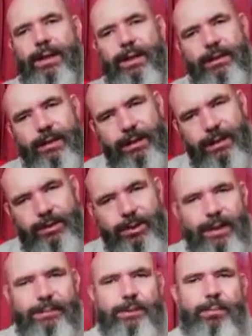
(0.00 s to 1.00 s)
The King
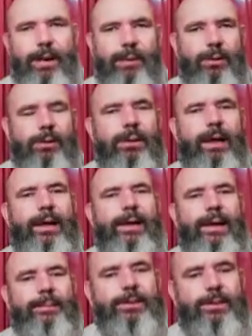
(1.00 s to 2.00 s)
James Bible, an
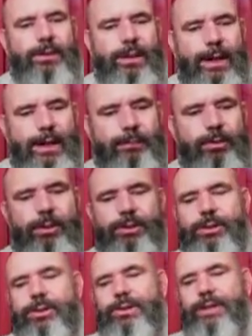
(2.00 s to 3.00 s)
absolute landmark
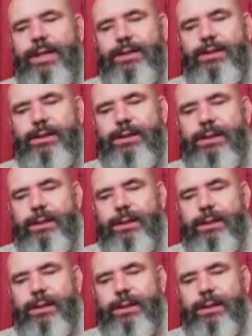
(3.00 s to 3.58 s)
translation,